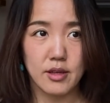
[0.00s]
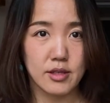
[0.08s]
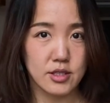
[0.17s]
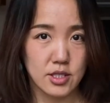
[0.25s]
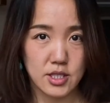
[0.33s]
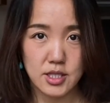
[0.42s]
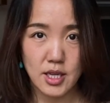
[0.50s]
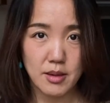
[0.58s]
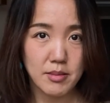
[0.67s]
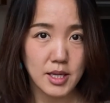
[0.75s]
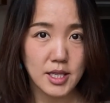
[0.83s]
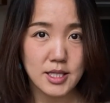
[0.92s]
just 10
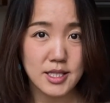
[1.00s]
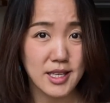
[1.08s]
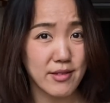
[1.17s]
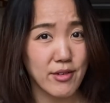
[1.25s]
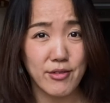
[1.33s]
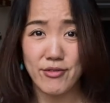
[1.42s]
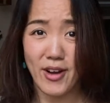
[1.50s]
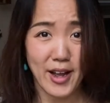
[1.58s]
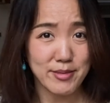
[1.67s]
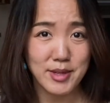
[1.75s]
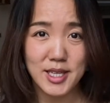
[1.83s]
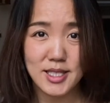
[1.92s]
minutes, even 5
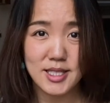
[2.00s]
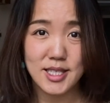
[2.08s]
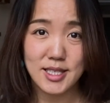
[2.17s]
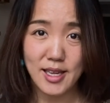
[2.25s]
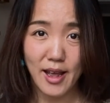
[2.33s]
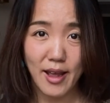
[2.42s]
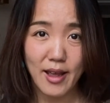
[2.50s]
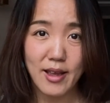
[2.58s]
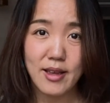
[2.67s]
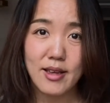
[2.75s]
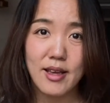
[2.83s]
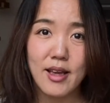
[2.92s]
minutes a day.
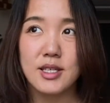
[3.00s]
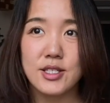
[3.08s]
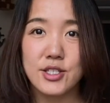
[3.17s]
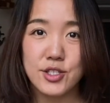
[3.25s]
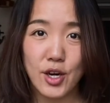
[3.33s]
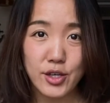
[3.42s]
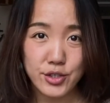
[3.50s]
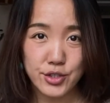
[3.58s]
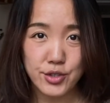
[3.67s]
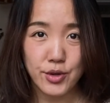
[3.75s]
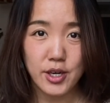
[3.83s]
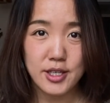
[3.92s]
Start
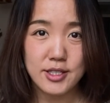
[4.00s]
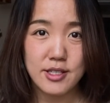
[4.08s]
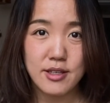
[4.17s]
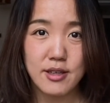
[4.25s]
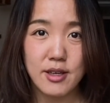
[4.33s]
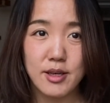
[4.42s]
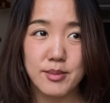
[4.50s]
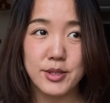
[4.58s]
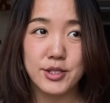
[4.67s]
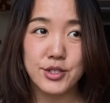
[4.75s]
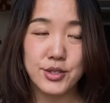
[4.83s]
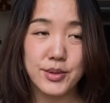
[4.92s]
short, but
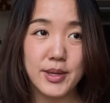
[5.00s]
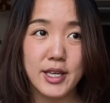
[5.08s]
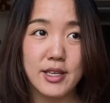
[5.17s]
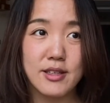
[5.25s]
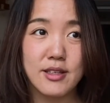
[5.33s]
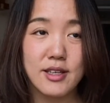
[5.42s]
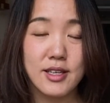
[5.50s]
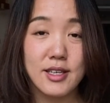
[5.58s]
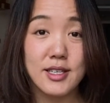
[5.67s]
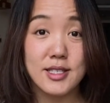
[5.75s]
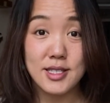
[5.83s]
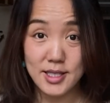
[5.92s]
do it
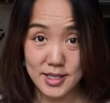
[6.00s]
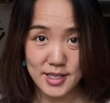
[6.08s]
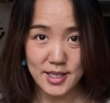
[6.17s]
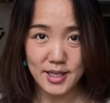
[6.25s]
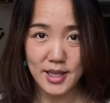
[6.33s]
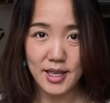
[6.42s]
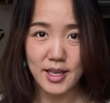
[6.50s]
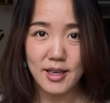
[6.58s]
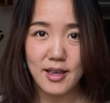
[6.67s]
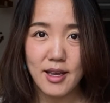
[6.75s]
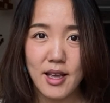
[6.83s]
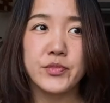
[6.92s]
consistently.
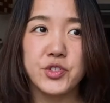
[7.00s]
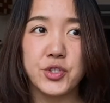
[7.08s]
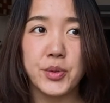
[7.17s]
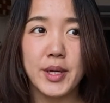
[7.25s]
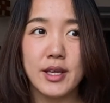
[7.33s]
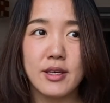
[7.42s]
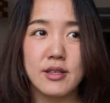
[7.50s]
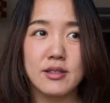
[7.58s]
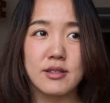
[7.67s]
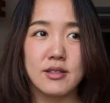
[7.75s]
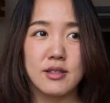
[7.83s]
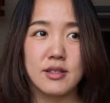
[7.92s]
Doing
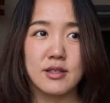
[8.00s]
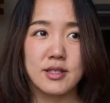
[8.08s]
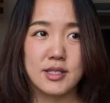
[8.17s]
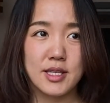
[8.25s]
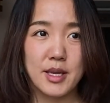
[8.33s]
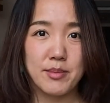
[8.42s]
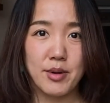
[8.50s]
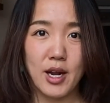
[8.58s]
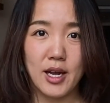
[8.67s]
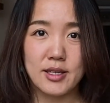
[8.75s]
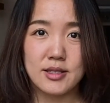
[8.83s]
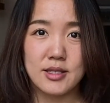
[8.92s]
the same
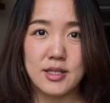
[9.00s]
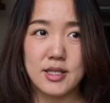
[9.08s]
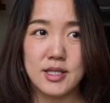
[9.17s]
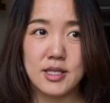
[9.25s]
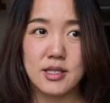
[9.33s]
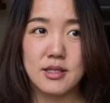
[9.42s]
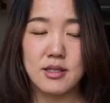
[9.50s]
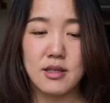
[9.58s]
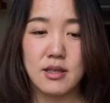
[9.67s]
practice